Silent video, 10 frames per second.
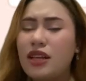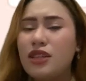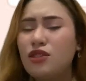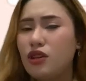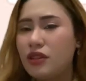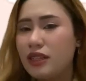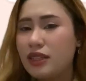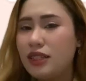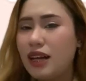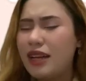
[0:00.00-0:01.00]

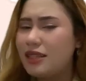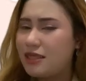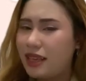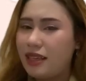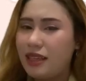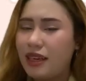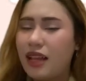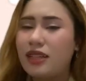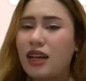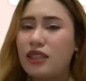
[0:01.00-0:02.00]
historical understanding,
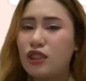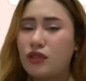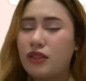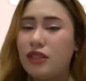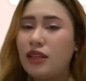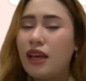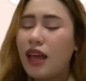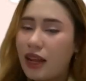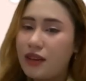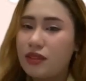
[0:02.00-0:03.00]
and cultural
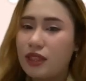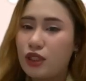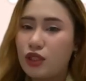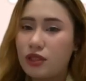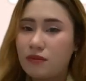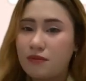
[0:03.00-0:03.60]
heritage.